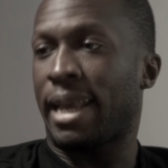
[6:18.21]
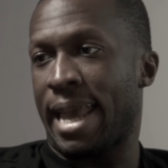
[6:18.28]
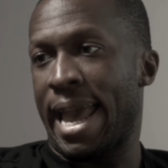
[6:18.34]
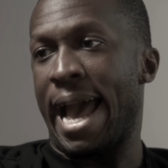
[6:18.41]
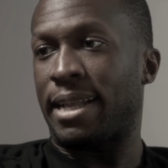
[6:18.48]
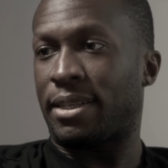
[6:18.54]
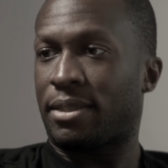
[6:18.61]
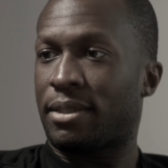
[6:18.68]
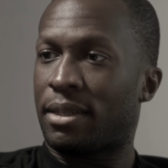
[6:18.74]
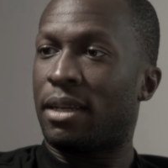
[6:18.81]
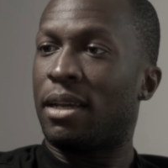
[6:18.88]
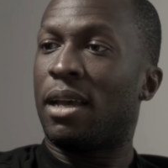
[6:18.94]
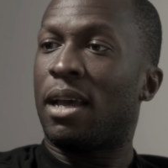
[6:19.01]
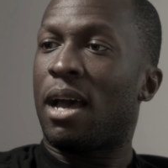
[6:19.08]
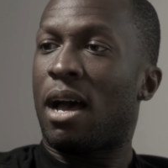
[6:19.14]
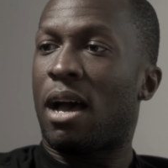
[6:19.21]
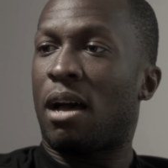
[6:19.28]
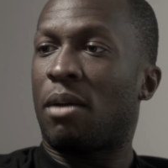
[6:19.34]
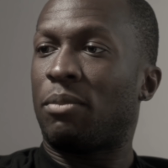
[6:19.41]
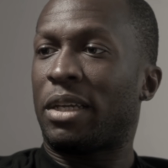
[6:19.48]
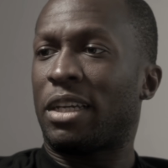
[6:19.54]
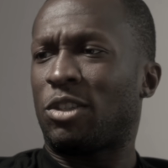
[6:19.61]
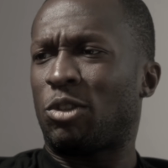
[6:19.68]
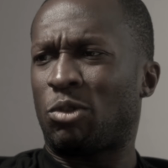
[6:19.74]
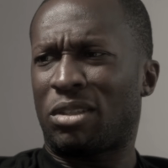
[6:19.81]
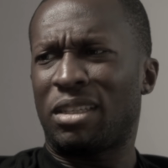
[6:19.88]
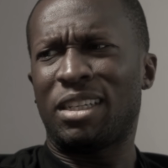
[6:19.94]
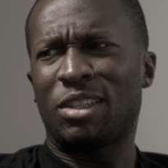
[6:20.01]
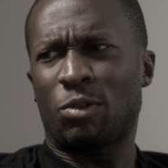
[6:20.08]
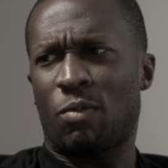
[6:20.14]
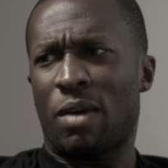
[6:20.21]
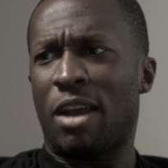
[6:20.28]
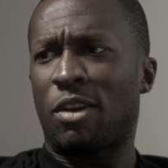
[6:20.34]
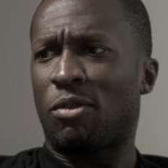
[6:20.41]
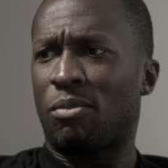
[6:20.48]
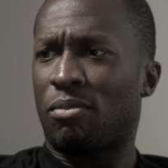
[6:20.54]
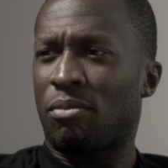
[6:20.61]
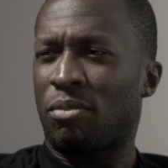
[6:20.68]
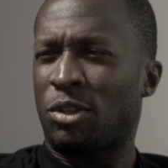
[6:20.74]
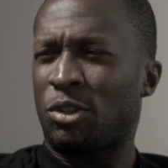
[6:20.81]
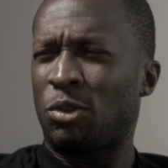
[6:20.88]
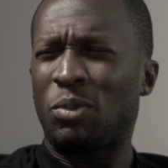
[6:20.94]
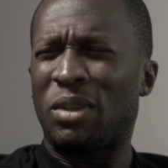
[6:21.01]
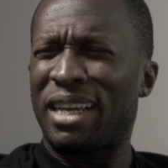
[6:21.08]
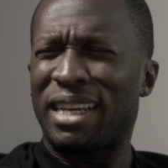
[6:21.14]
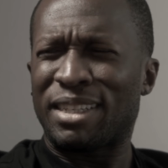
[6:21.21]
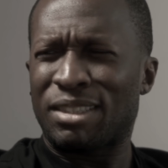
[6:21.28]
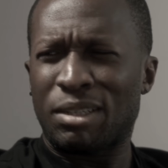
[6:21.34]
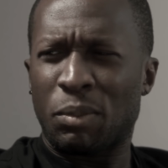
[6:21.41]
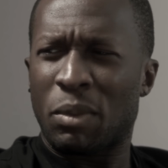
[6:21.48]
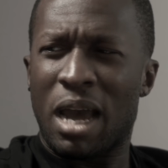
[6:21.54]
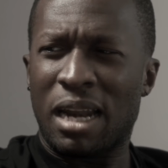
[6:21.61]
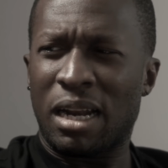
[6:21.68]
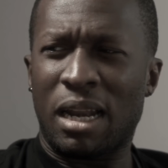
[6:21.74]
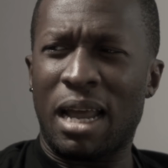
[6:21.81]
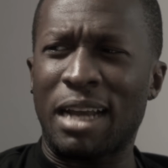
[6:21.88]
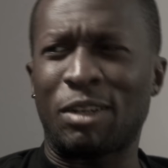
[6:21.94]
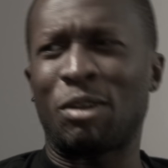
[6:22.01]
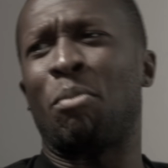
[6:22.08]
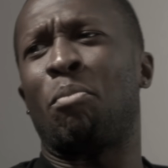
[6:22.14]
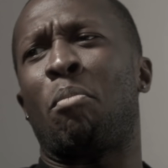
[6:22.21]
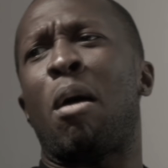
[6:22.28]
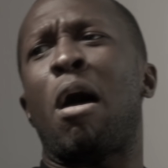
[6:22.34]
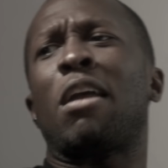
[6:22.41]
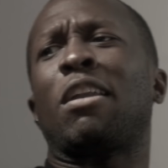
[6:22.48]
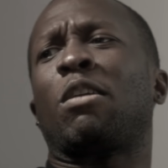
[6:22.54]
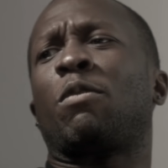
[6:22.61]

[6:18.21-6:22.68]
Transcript: cats. Because you sneeze around them, but you think it's some kind of like demonic